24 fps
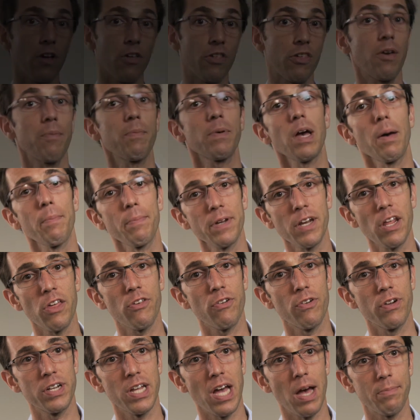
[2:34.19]
Some
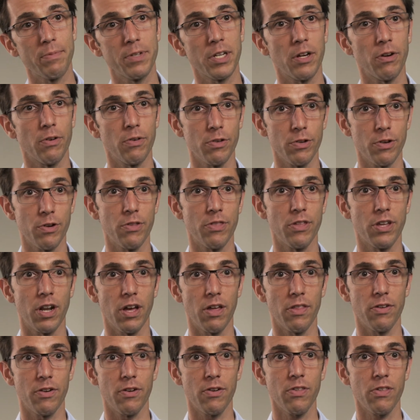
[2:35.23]
companies are adapting earlier than
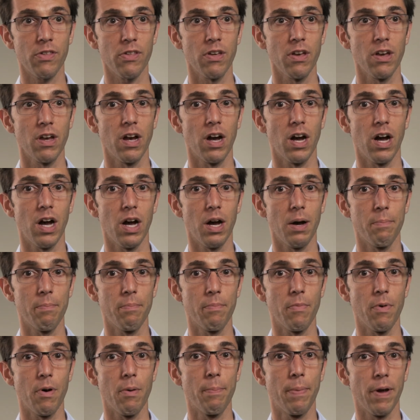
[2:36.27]
others,
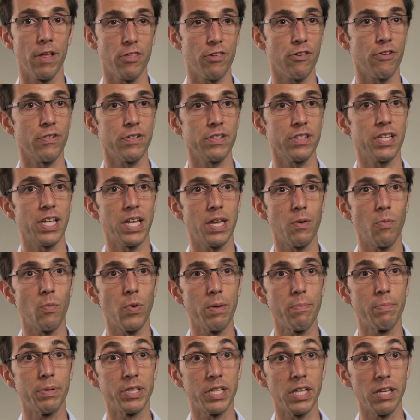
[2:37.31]
um, but certainly
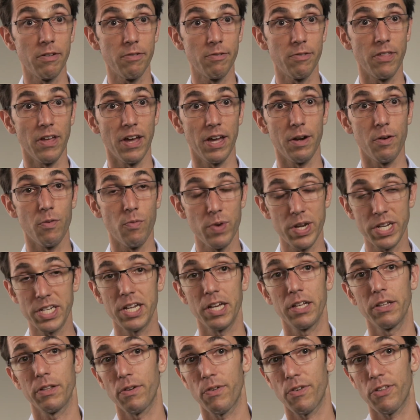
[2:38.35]
we believe that
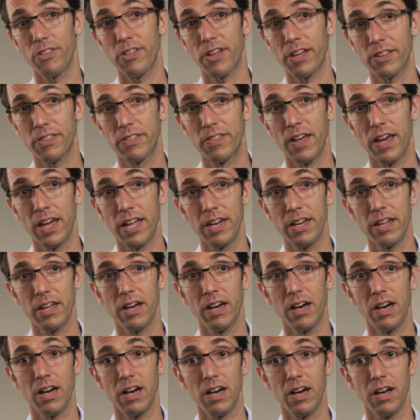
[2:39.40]
retailers think that
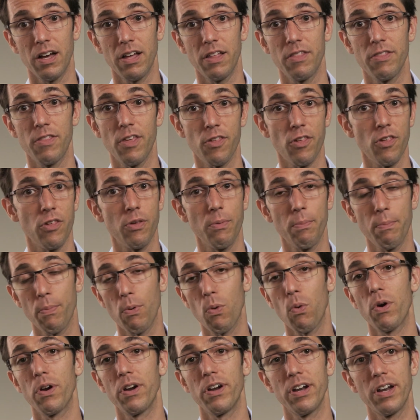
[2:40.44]
uh, this is
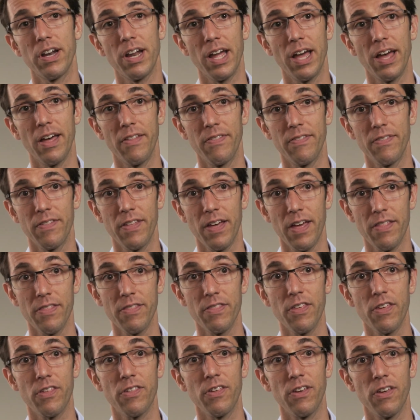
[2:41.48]
important and that
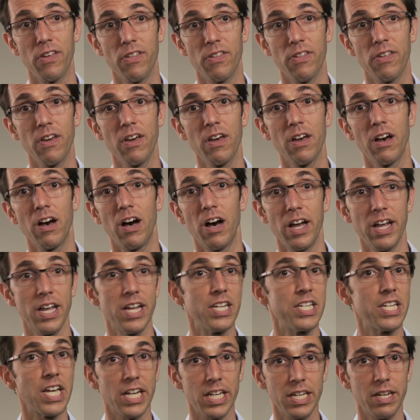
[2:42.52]
this is uh,
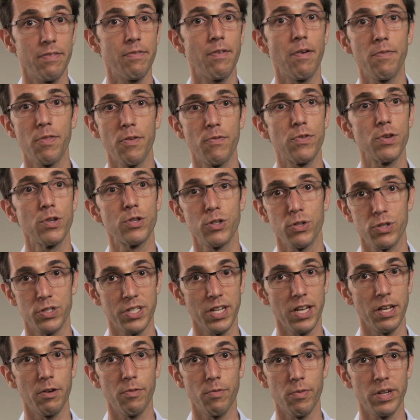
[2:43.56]
indicative of the future
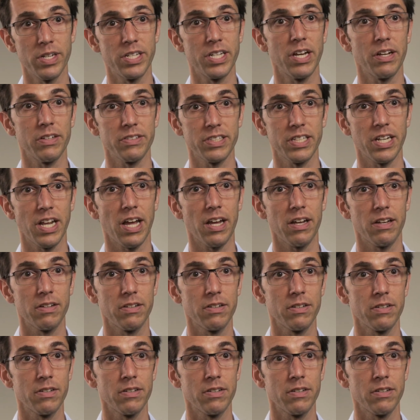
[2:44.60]
state of retail today.